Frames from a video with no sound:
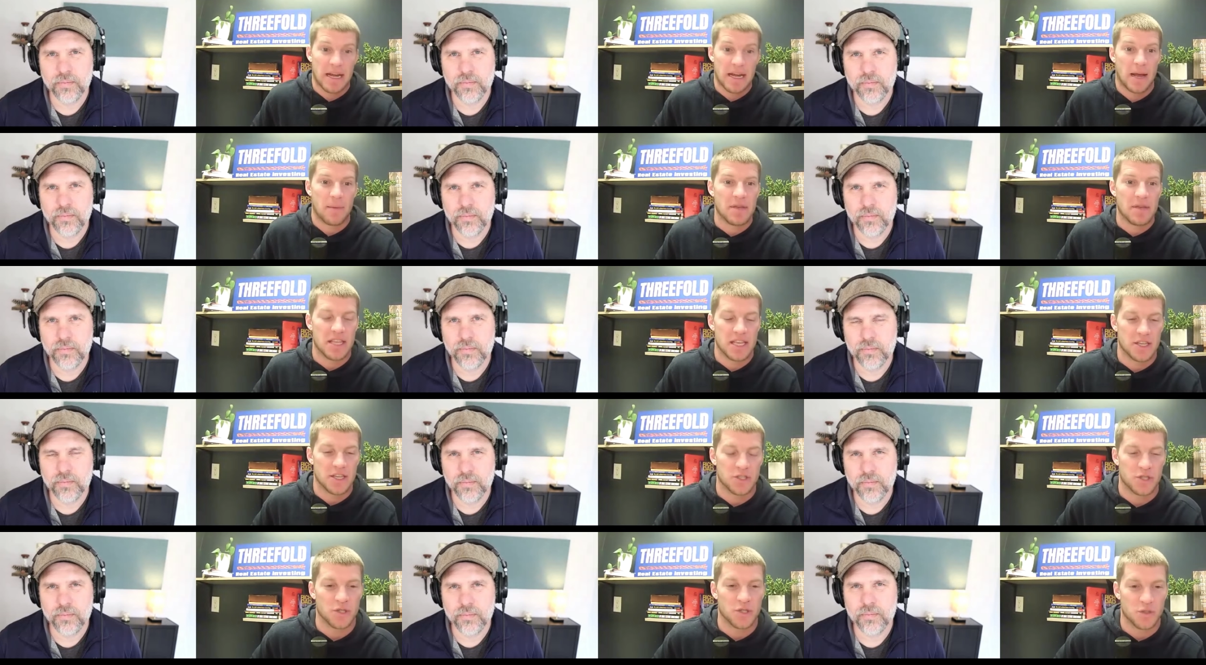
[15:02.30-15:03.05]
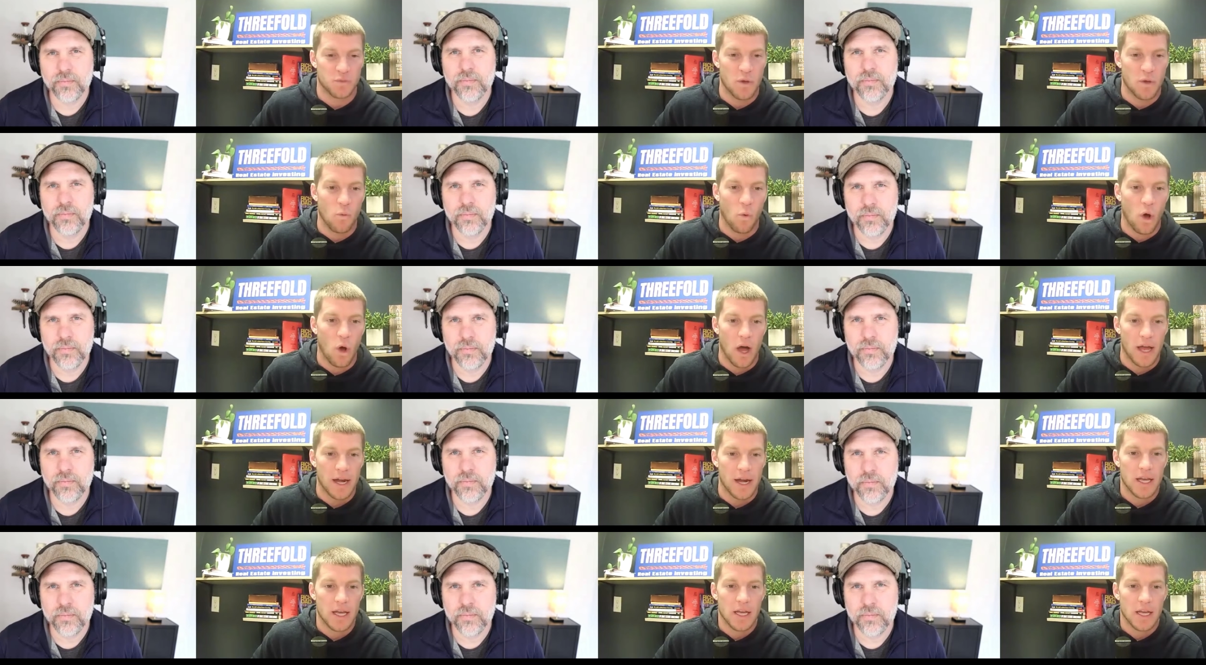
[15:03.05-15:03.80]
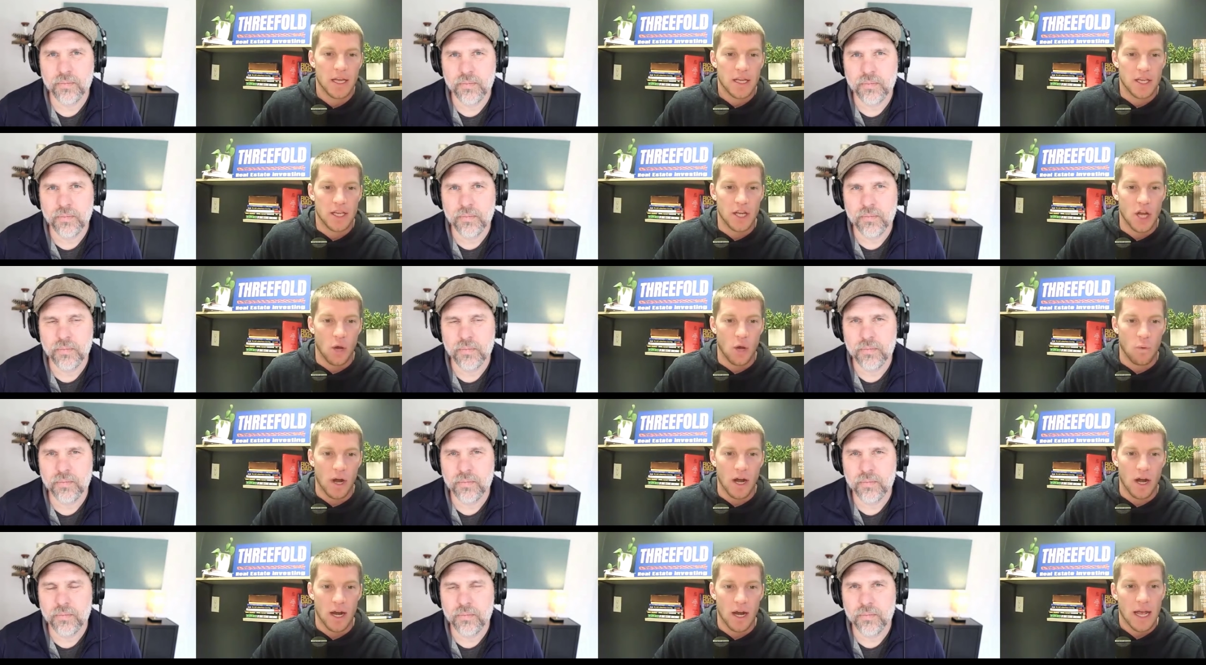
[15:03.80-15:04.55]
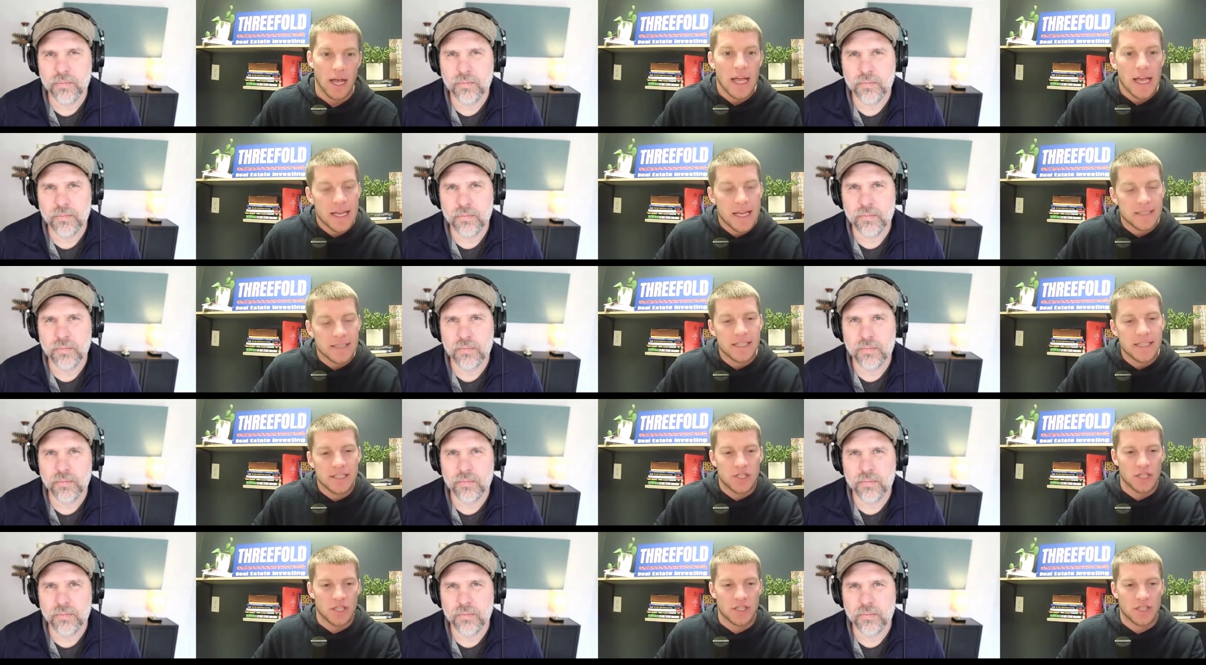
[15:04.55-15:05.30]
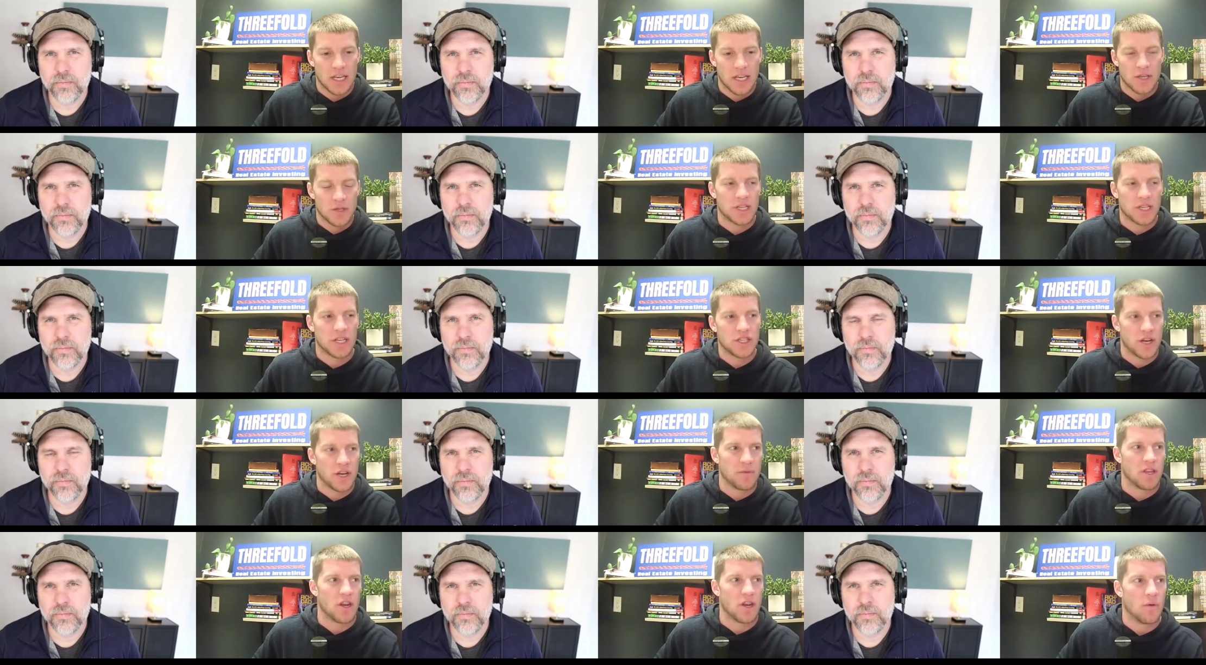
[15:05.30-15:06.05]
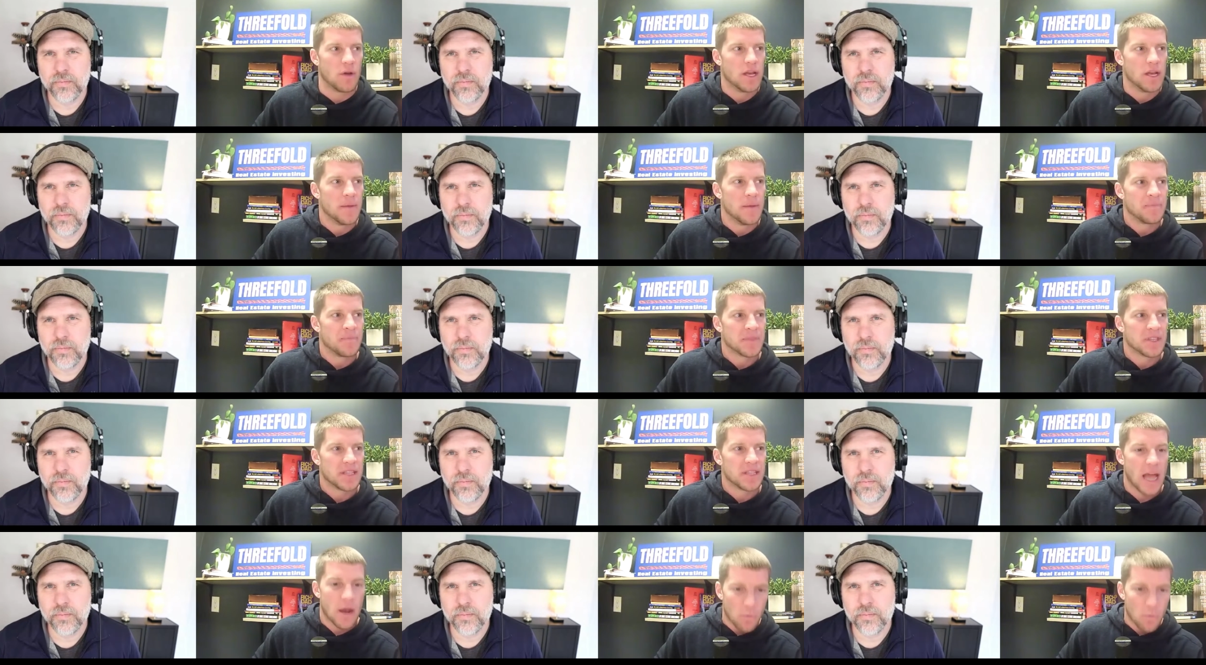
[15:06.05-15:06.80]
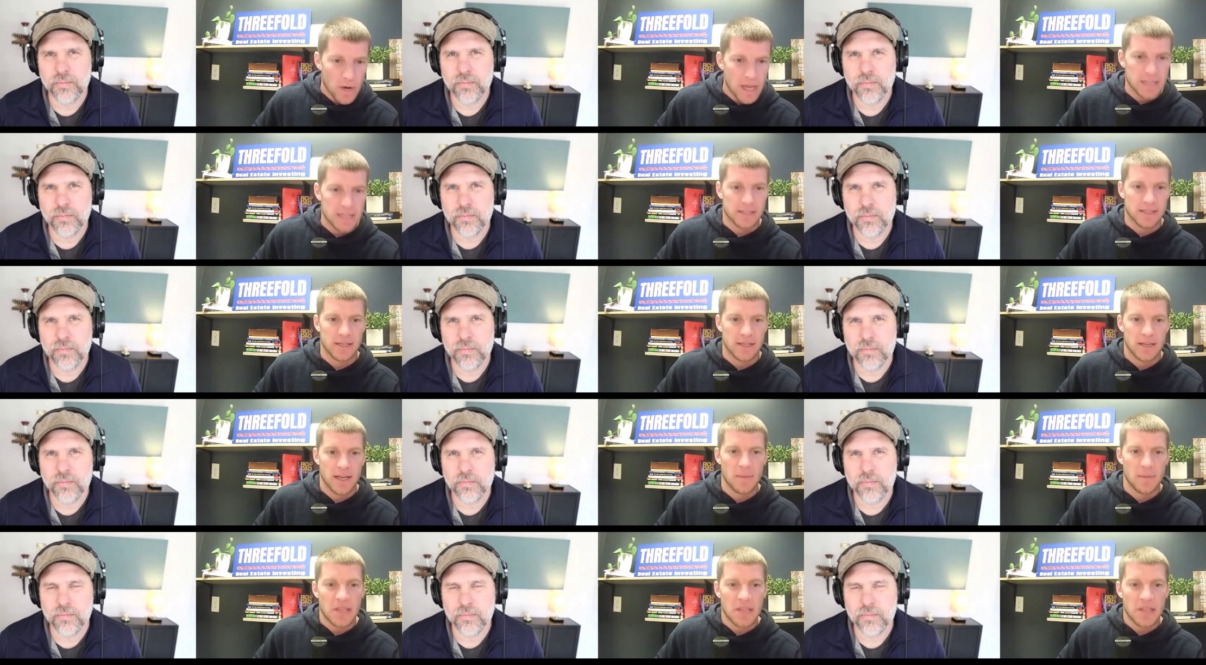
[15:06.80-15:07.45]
Speaker 1: That might not be the insurance we want, you know, where, because it's just like you said, Jeremy, you know, that risk.